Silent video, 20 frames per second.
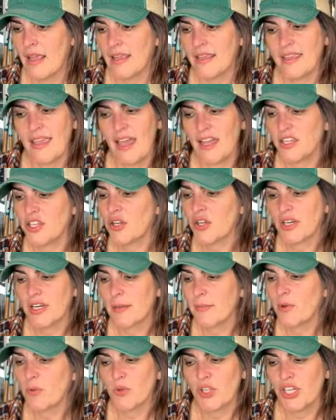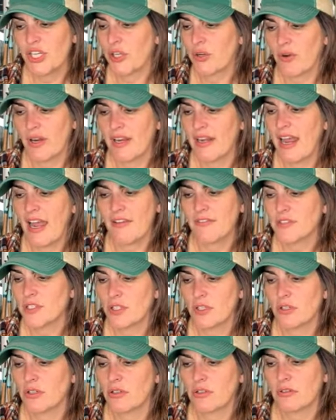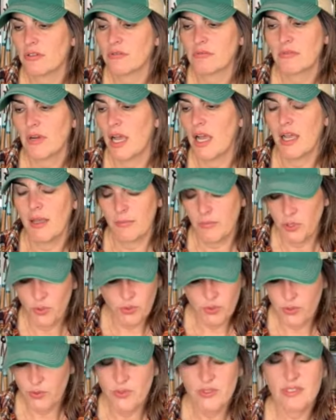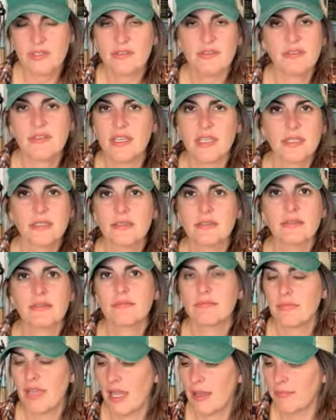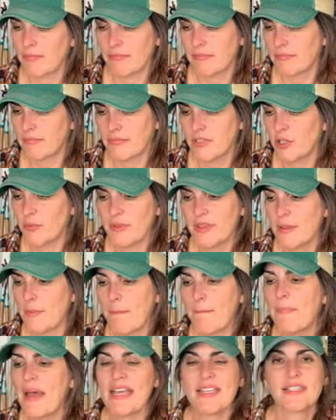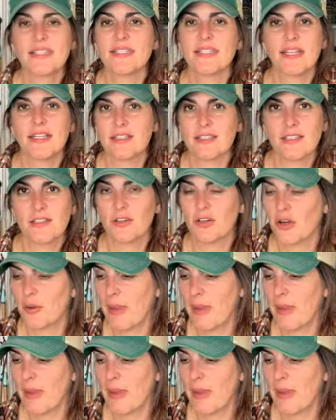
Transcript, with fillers: yeah, you're going to be really great after um, you use this. It'll be the best stencil,